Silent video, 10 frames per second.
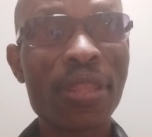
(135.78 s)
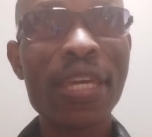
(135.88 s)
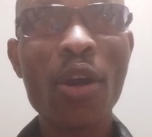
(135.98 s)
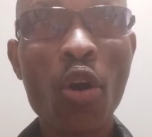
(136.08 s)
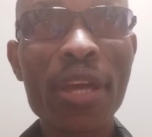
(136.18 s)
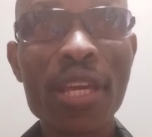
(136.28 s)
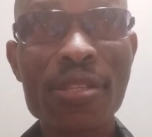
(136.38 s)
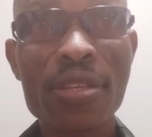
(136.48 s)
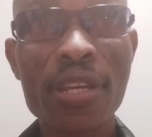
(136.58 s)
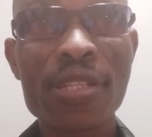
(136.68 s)
They
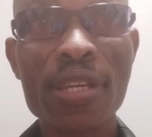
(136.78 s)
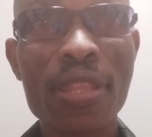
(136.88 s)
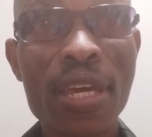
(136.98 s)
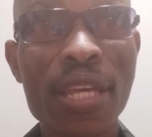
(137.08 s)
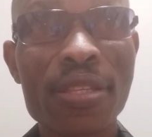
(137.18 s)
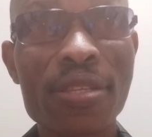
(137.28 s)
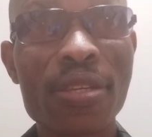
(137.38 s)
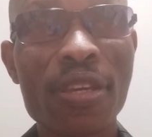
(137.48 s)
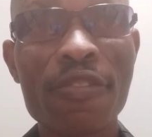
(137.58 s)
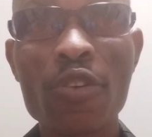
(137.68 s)
orchestrated that.
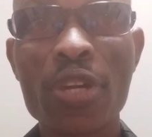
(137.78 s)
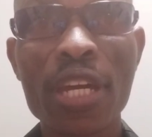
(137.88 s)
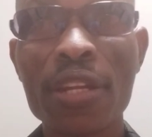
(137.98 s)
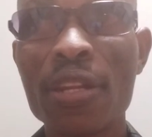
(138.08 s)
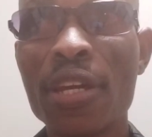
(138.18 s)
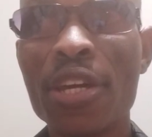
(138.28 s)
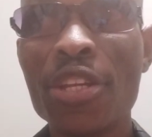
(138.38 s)
If you can